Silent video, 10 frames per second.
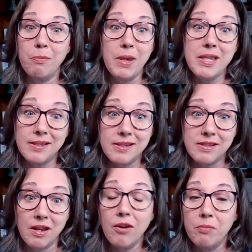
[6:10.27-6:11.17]
basics
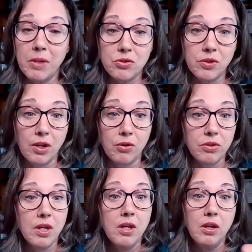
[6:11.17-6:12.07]
of mental health:
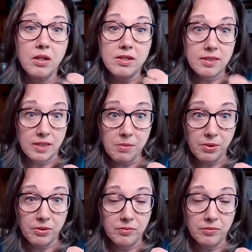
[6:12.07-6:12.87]
sleep,